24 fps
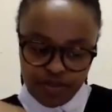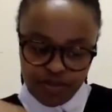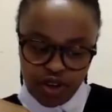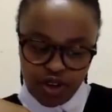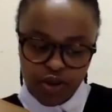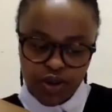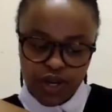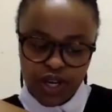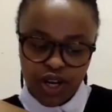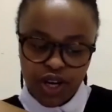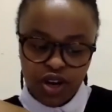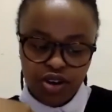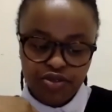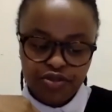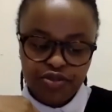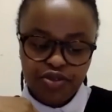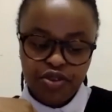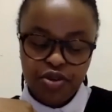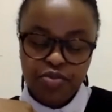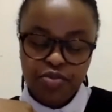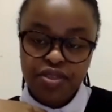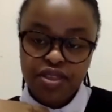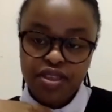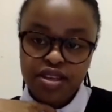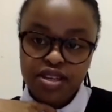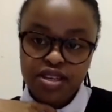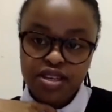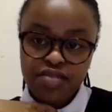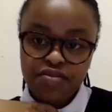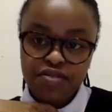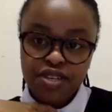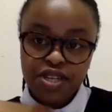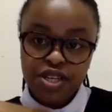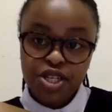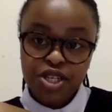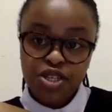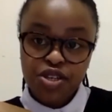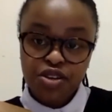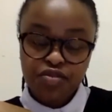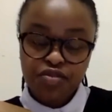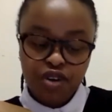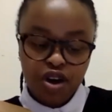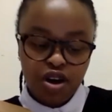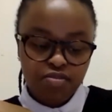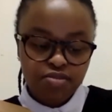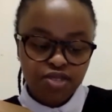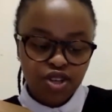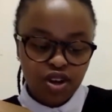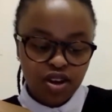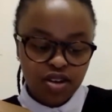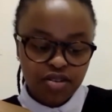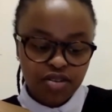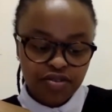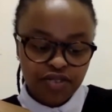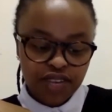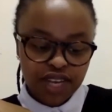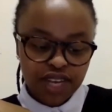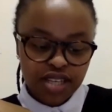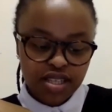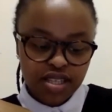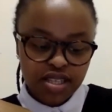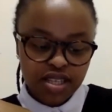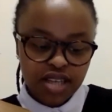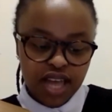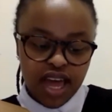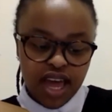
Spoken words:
following on from the definition of armed conflict.